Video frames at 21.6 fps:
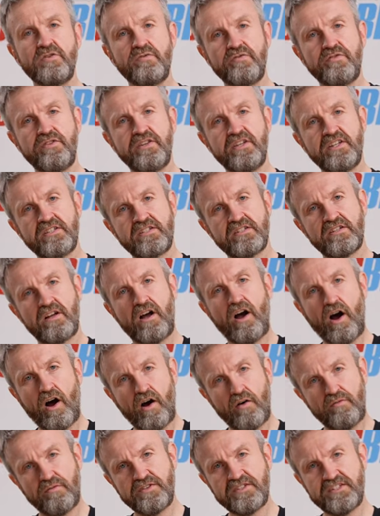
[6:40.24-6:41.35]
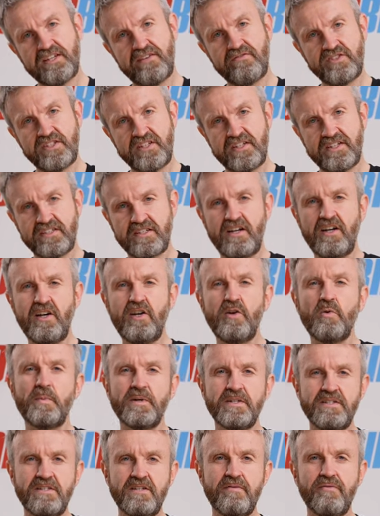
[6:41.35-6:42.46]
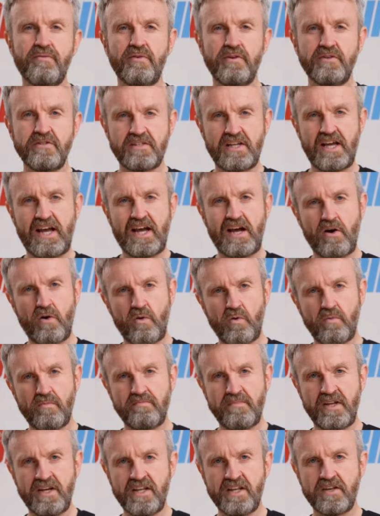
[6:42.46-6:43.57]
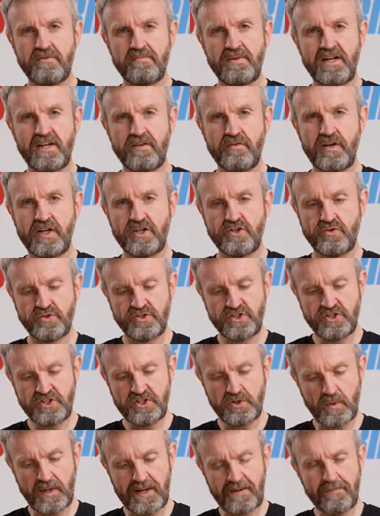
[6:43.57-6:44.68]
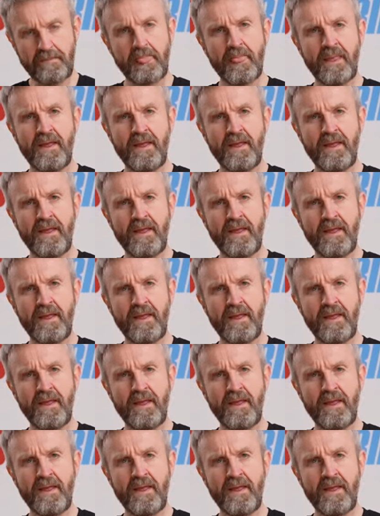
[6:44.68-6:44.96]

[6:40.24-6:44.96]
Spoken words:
of this RPHA-70 is a little bit different to how many other manufacturers do it.